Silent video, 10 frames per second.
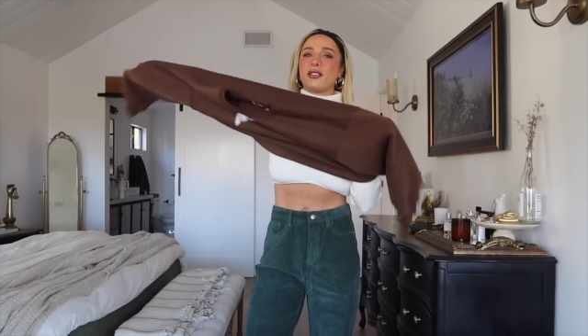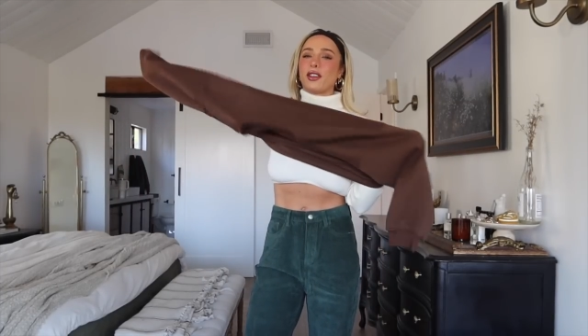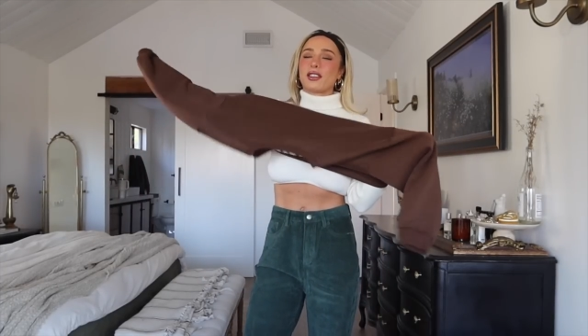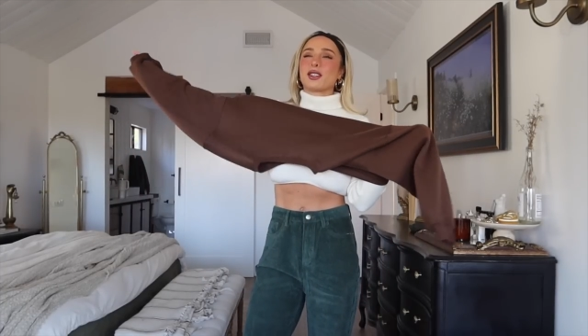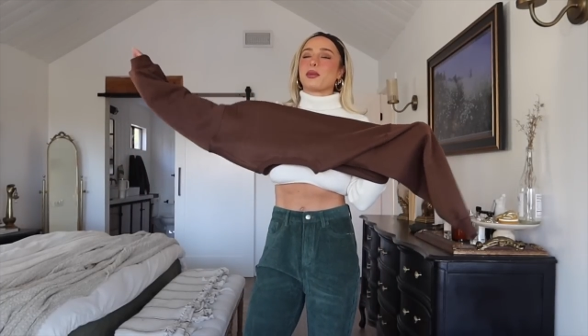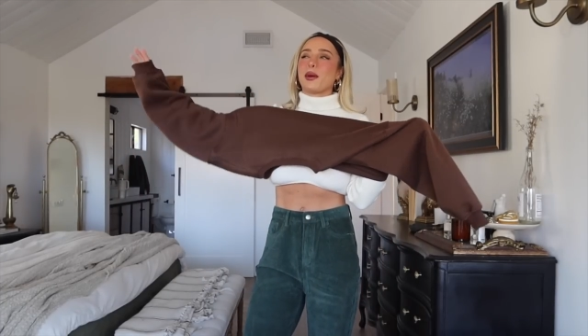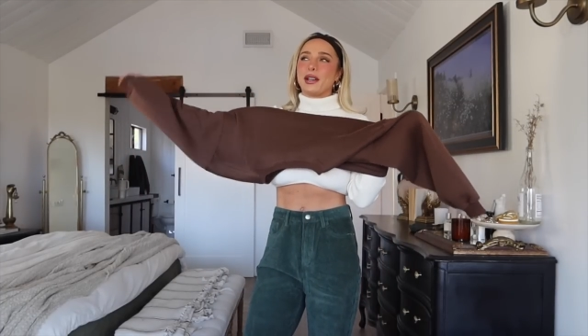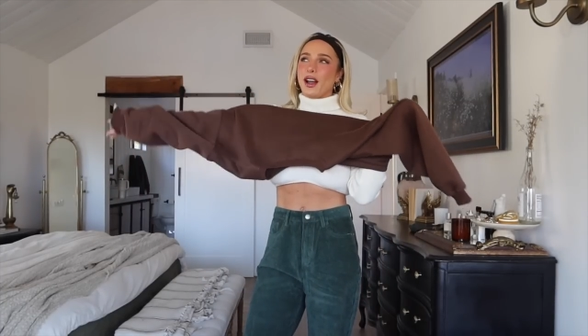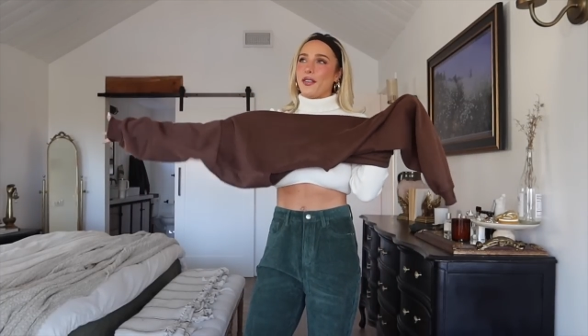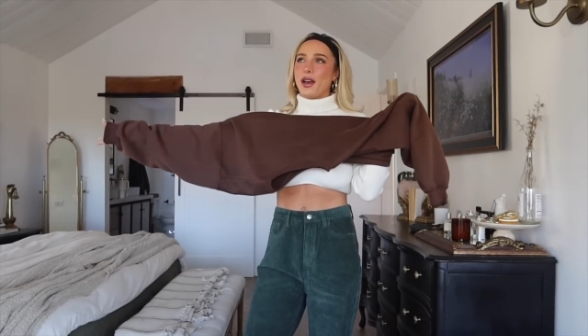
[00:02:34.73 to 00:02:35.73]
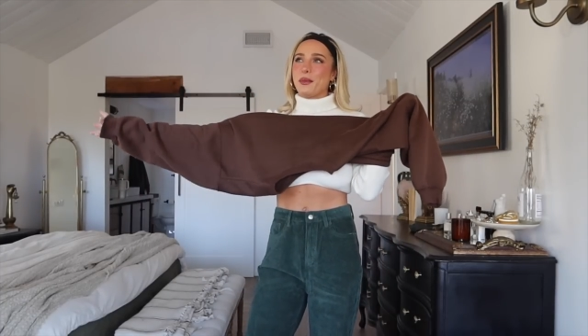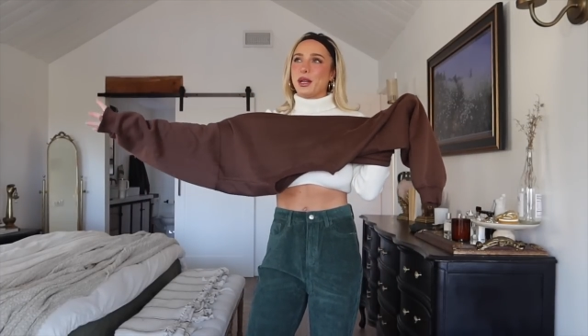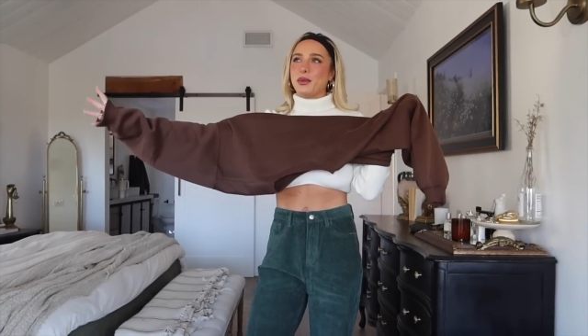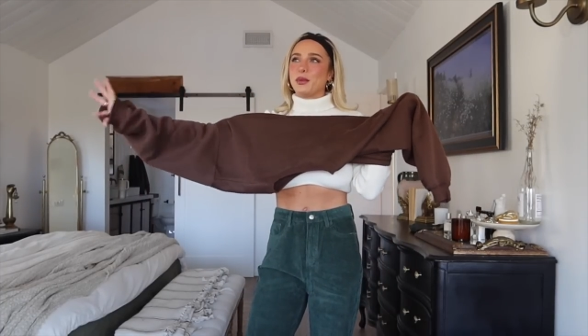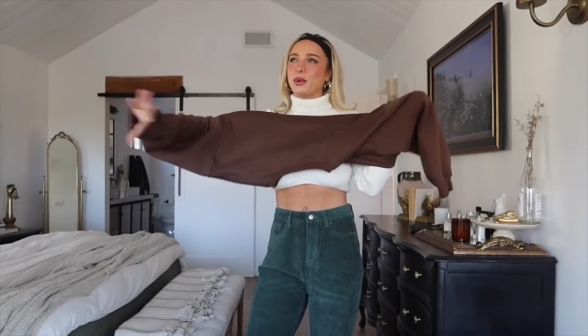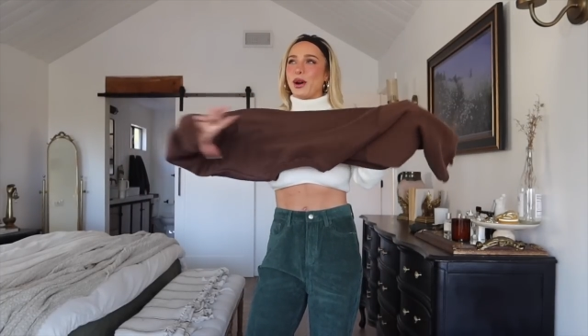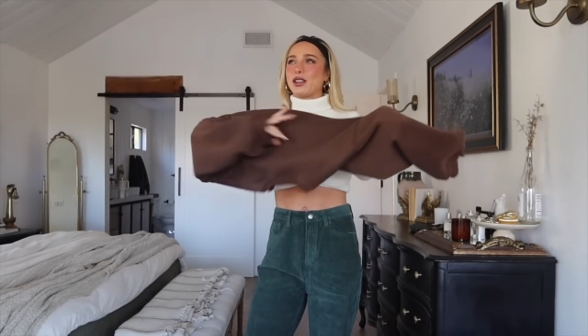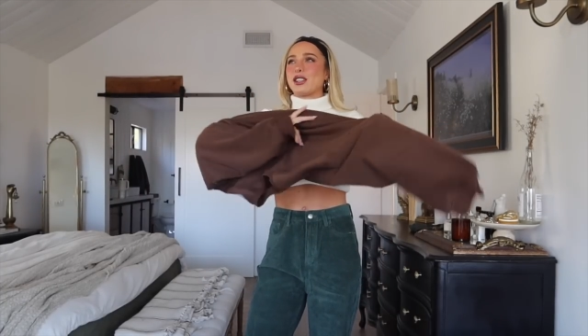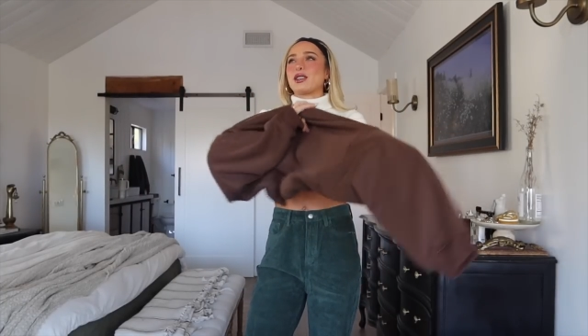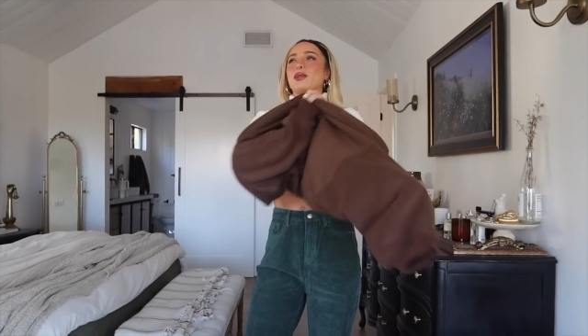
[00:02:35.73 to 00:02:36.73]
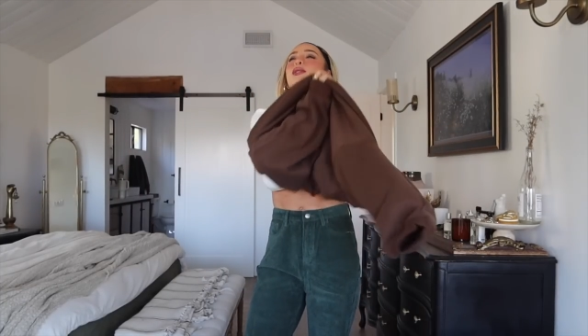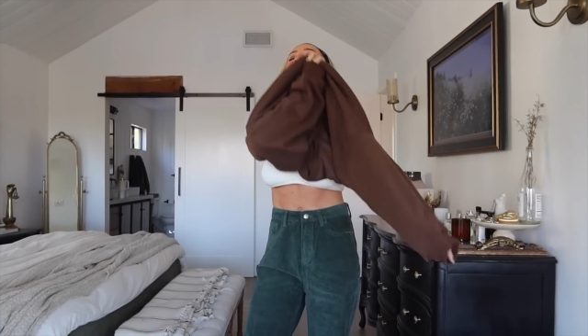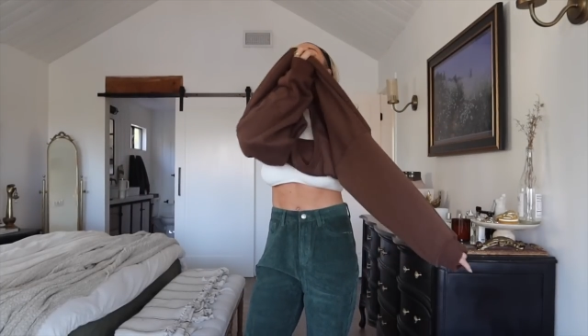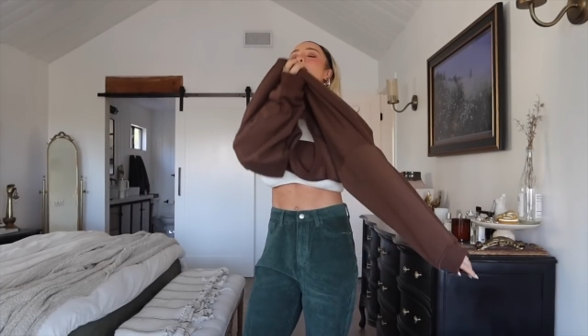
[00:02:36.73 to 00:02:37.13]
feel like there's probably not that many people watching who are from